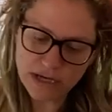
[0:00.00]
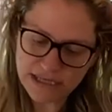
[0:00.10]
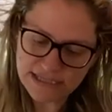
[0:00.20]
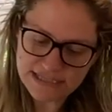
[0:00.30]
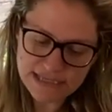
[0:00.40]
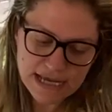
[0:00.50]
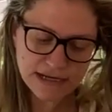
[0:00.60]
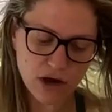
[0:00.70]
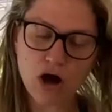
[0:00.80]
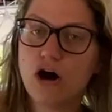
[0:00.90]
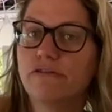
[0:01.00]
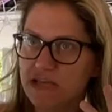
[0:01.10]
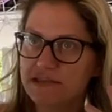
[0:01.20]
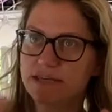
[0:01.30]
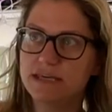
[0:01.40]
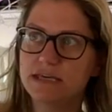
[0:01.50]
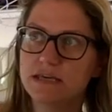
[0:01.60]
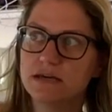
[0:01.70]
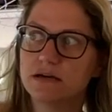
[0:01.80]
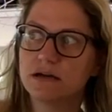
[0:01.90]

instead of the